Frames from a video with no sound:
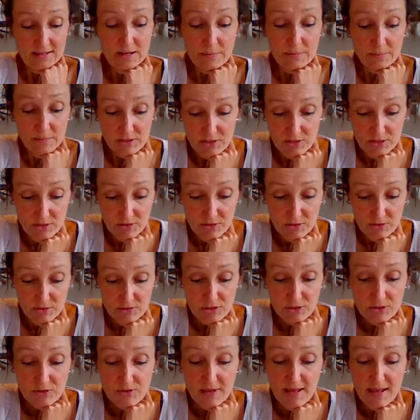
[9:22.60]
Number
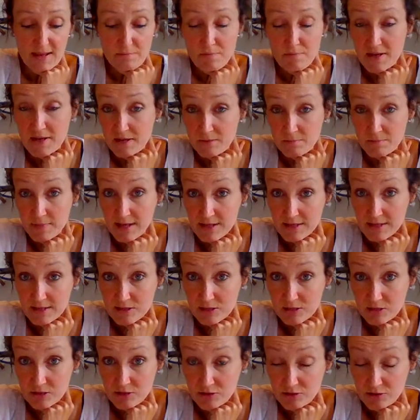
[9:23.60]
two, do they
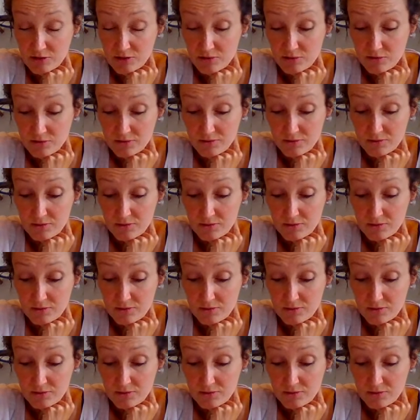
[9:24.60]
minimize you,